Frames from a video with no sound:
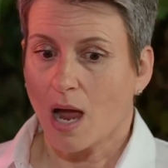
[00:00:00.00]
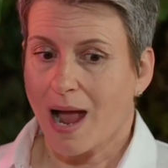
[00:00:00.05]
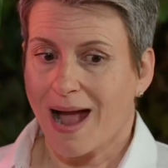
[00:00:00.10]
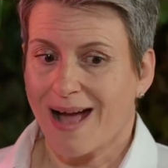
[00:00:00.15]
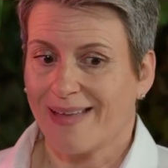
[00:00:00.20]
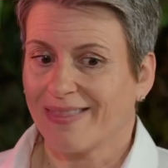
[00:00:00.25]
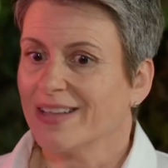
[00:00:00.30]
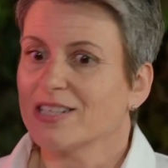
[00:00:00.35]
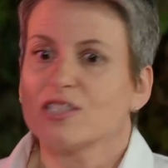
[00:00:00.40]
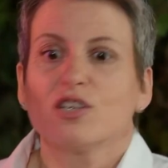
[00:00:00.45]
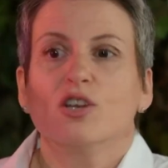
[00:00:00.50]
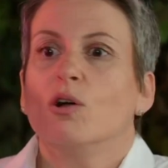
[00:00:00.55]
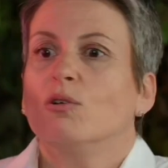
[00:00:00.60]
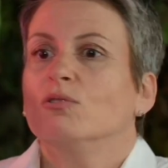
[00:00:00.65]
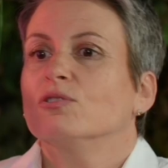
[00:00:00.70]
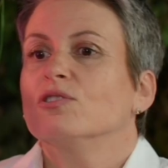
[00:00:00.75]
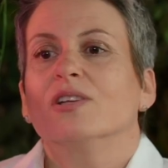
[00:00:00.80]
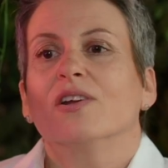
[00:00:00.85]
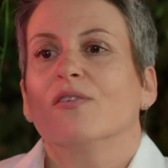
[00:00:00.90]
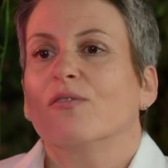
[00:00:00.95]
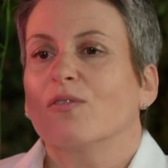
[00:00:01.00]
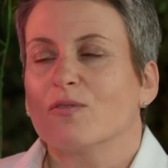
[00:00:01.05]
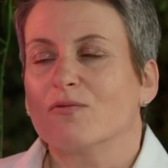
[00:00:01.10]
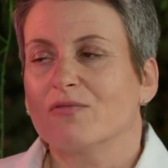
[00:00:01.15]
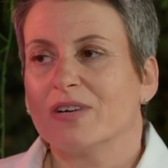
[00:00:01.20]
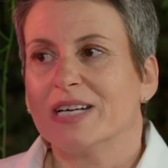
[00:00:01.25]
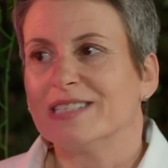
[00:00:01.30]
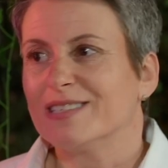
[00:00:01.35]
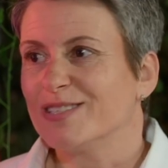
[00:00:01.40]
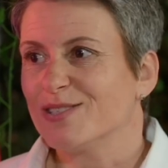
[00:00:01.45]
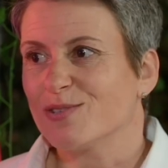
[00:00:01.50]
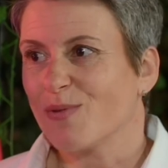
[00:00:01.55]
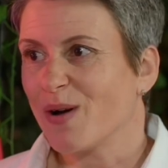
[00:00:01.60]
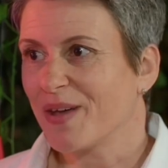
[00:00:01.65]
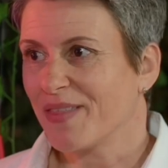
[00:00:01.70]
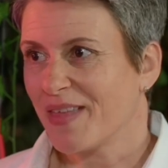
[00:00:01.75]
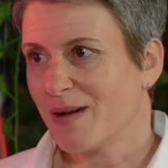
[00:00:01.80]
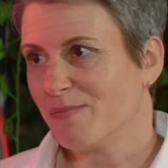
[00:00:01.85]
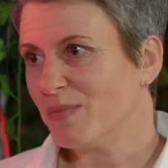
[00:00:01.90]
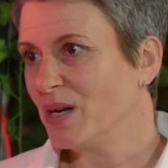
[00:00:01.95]
And there's lots of different reasons
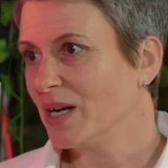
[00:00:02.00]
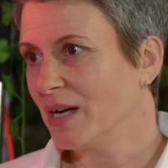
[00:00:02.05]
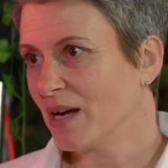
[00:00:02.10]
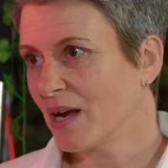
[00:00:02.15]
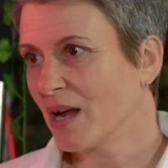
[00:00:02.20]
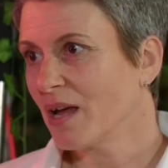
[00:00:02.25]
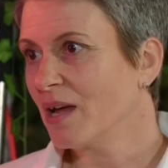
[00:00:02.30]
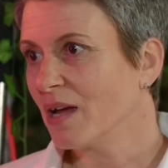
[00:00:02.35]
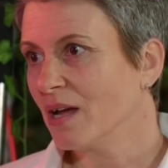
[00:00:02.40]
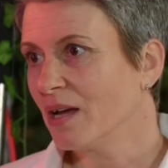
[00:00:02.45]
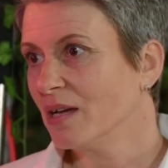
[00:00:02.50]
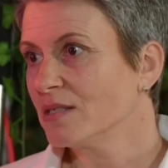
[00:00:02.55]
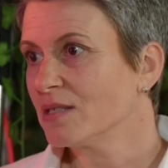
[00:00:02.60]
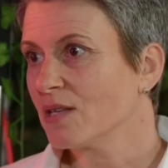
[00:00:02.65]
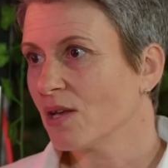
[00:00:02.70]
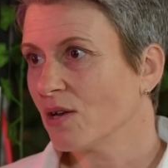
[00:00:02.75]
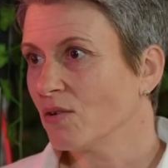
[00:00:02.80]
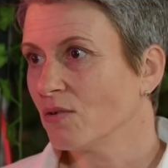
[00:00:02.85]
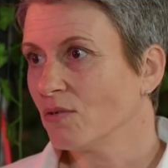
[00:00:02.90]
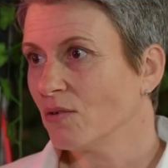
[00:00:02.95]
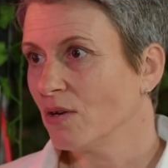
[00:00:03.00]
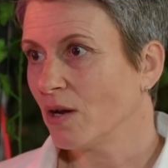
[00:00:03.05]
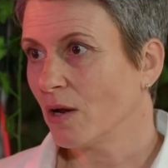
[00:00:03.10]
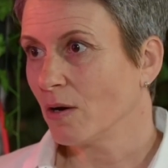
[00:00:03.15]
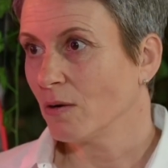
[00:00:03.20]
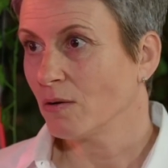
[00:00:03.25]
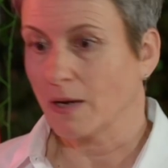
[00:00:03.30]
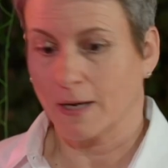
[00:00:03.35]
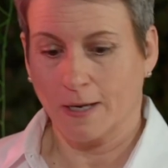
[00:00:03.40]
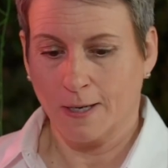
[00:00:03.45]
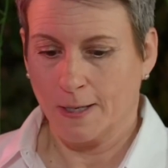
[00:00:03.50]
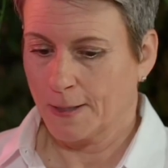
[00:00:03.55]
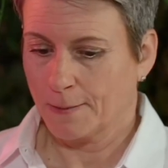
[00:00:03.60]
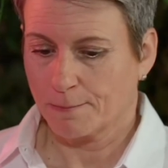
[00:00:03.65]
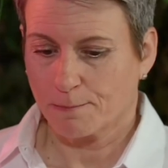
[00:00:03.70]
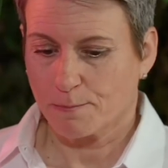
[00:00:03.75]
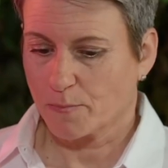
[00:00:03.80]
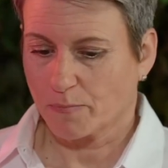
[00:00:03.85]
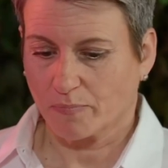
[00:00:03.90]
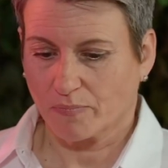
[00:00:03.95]
why that might occur. So,
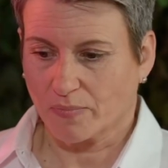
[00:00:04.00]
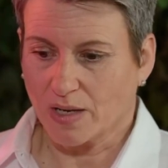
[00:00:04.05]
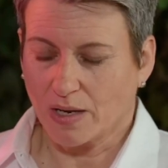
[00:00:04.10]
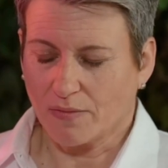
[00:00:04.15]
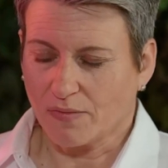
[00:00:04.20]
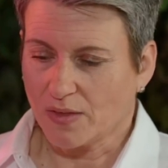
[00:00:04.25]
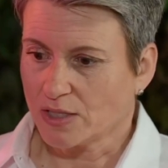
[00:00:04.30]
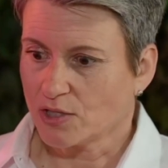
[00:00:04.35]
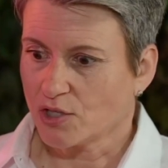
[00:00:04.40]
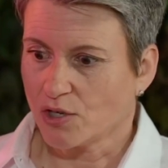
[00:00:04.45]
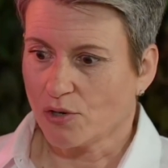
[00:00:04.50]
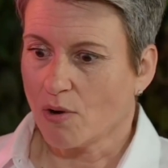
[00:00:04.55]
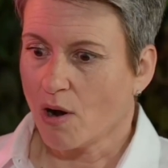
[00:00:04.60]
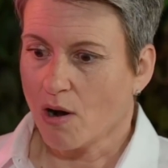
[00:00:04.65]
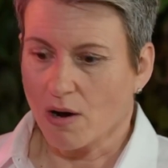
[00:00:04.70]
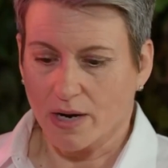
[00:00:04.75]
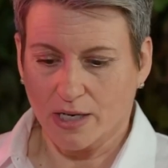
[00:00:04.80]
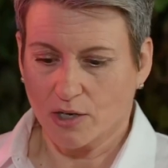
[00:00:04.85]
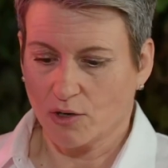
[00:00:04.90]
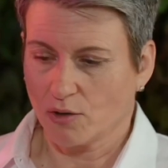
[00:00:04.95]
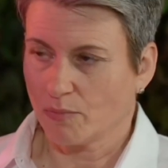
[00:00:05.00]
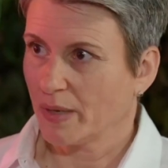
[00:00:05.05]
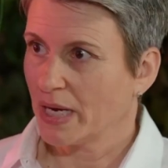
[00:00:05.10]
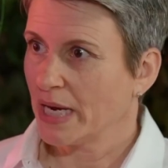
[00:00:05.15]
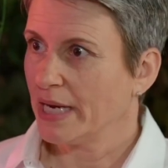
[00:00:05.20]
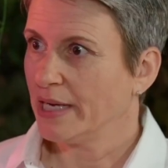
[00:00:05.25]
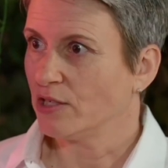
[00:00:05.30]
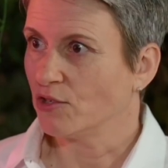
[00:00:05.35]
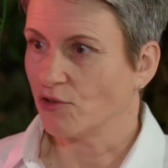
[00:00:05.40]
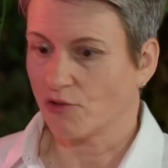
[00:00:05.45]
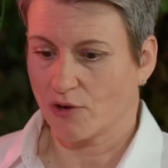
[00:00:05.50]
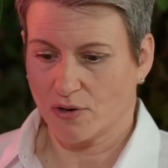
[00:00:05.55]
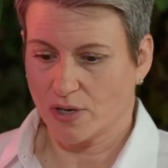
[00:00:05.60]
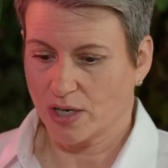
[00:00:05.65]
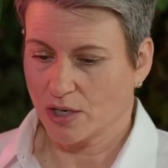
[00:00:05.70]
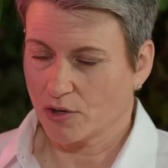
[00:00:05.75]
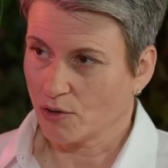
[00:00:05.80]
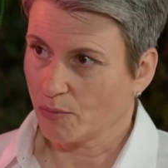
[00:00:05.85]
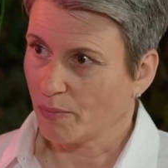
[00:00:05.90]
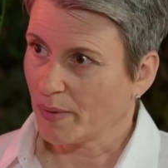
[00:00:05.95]
if they're too hot, it could be heat stroke,
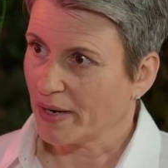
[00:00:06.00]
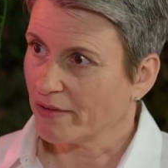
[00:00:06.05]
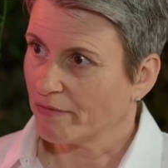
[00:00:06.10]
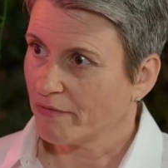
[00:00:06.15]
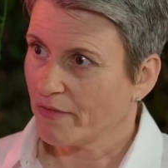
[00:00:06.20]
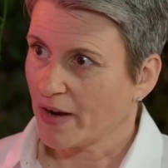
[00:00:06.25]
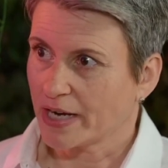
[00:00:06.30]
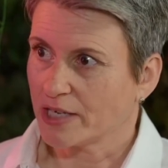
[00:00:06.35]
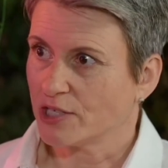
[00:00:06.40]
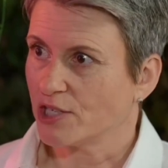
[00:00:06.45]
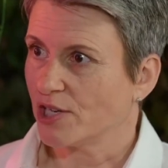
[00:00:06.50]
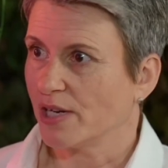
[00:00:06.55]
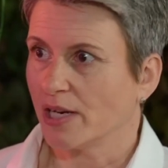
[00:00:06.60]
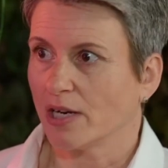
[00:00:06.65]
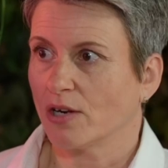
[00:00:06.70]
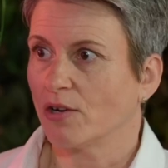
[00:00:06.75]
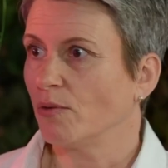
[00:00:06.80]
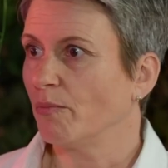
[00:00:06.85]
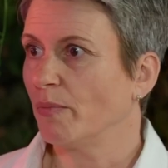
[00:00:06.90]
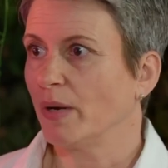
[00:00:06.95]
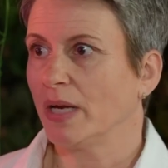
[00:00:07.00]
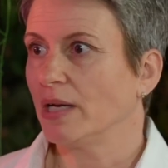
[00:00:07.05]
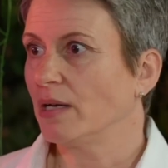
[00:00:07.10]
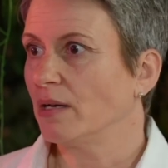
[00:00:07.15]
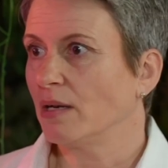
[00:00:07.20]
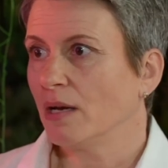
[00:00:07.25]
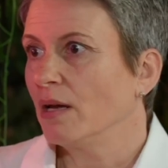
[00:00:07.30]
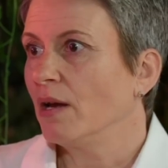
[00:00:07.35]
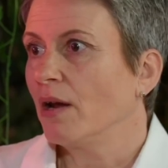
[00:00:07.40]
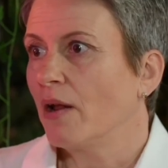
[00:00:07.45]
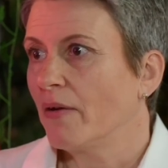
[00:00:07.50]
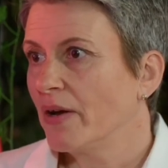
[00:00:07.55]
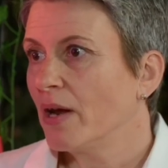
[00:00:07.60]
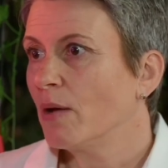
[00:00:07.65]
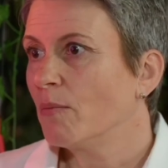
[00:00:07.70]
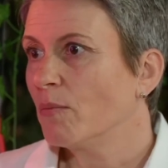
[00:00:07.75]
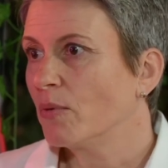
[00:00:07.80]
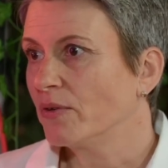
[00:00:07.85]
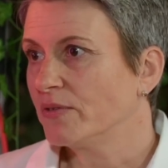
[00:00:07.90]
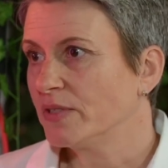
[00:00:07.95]
it could be infection, it could be, a
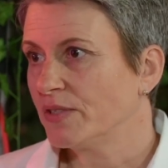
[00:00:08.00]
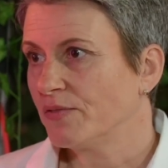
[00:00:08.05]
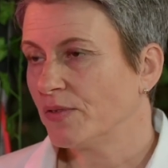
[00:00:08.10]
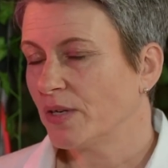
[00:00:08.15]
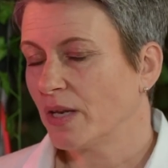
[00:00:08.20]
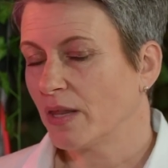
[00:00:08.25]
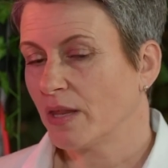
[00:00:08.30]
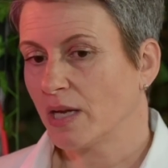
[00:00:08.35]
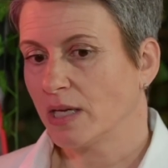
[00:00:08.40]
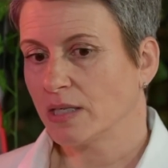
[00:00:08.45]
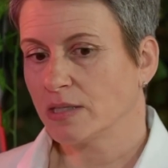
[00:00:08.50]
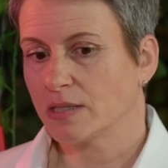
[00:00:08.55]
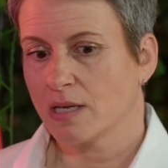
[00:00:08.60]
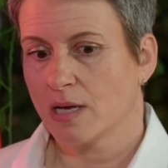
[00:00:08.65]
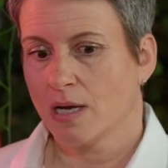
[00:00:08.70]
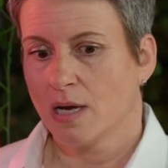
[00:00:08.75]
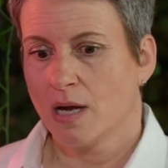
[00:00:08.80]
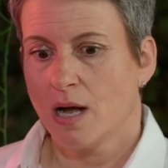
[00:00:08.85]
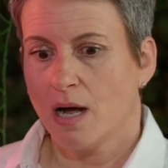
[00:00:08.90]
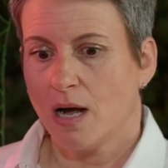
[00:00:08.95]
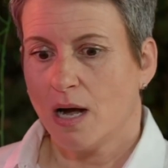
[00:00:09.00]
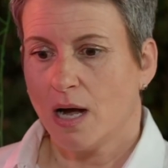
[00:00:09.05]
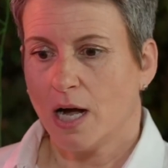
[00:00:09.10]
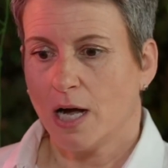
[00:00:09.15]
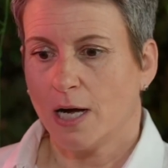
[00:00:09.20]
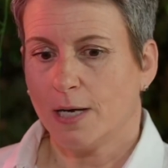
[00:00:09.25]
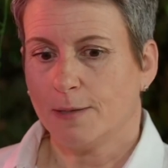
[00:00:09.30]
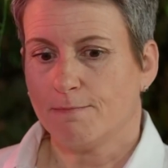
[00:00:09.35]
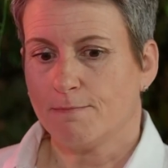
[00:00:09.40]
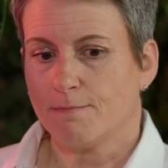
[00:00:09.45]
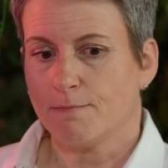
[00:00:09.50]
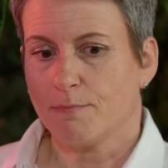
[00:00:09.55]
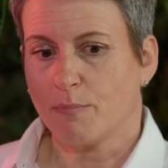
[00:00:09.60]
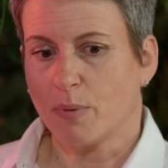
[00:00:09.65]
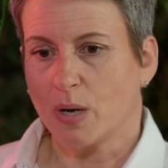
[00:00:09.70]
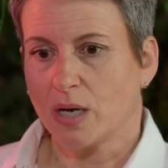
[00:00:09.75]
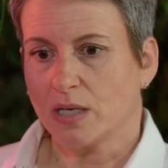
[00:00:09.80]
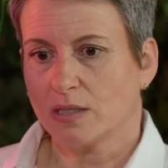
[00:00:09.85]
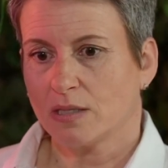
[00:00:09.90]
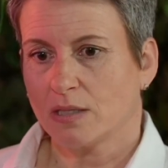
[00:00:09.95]
number of different things.
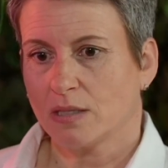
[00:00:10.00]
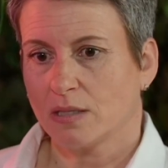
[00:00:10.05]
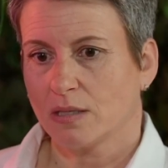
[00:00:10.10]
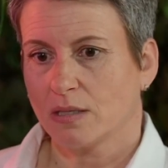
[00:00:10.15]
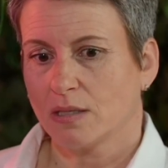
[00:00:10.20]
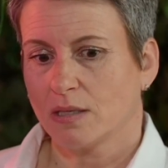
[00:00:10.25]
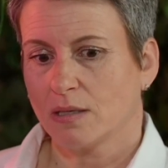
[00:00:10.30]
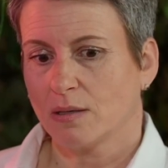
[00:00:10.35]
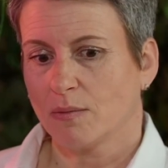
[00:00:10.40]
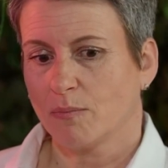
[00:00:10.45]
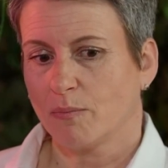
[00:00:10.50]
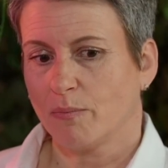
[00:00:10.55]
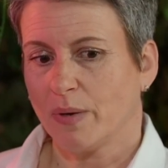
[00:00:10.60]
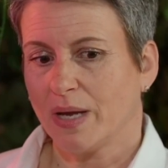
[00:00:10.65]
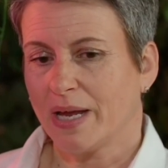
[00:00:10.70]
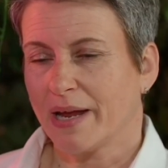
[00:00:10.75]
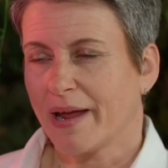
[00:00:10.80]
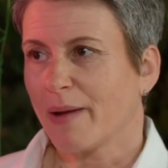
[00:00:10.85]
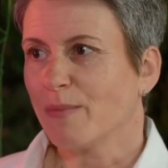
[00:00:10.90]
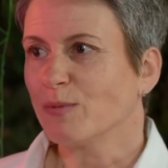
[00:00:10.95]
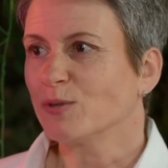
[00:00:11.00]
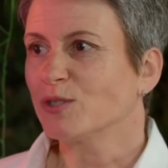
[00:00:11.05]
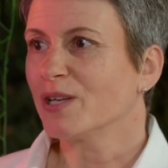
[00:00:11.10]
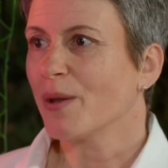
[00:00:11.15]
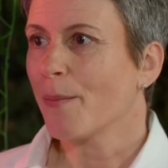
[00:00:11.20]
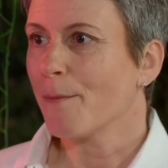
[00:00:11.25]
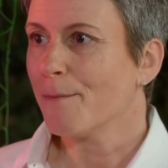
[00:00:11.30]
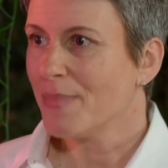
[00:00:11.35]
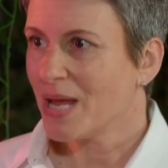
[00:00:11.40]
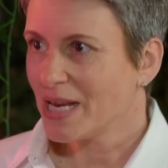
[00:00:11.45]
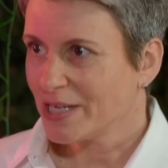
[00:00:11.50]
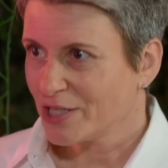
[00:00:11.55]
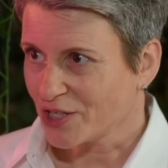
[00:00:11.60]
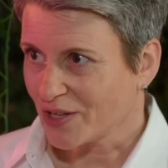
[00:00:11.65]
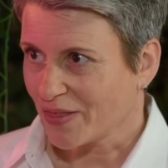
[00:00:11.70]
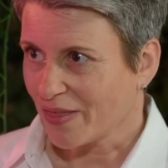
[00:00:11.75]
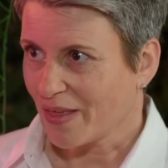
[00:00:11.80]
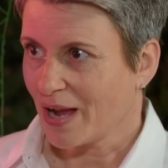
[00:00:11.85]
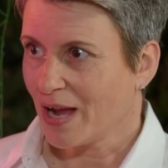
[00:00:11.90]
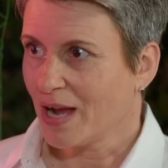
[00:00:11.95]
But being able to
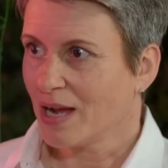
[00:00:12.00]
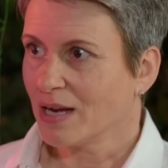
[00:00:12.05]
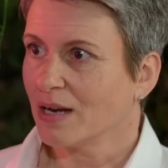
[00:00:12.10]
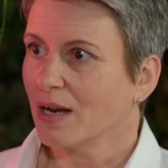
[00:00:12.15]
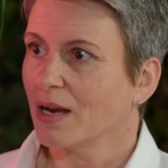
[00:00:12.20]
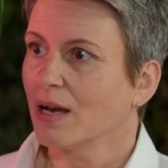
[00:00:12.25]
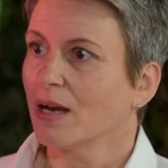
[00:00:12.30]
measure that,